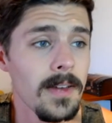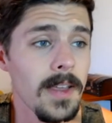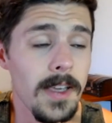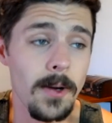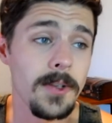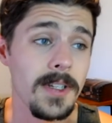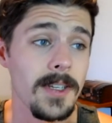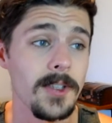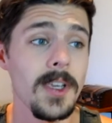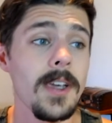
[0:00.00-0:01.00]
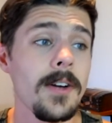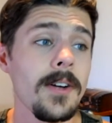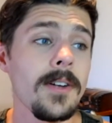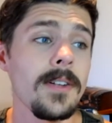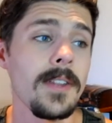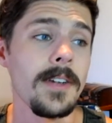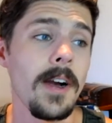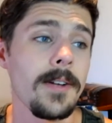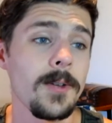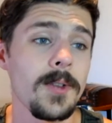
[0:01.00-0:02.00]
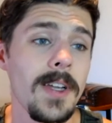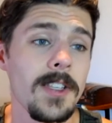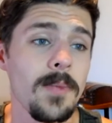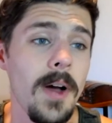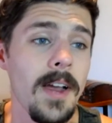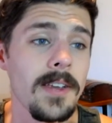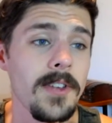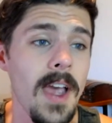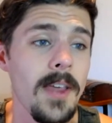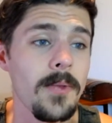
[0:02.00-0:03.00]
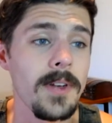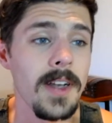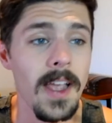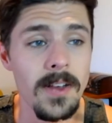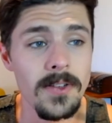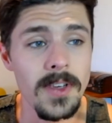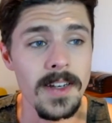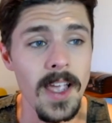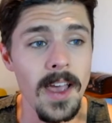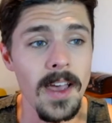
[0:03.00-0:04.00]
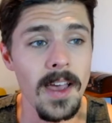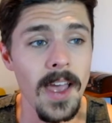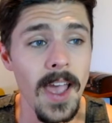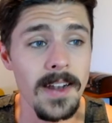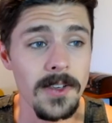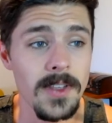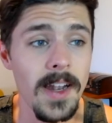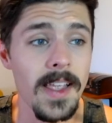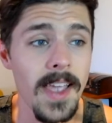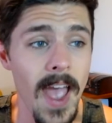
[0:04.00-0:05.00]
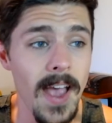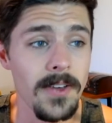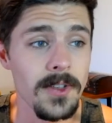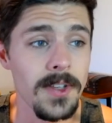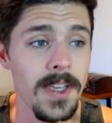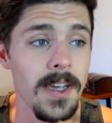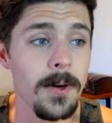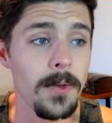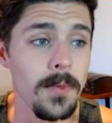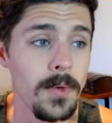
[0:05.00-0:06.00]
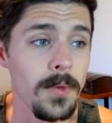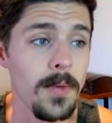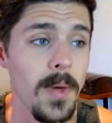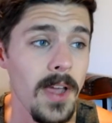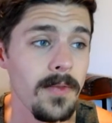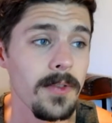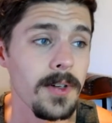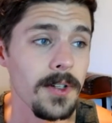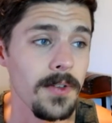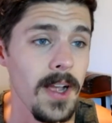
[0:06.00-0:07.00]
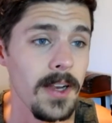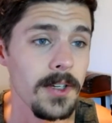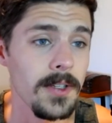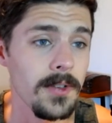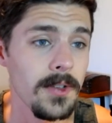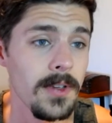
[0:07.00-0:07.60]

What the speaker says: He goes in to see her. The doctor stands by as Catherine inhales an anesthetic gas to get her through the painful contractions.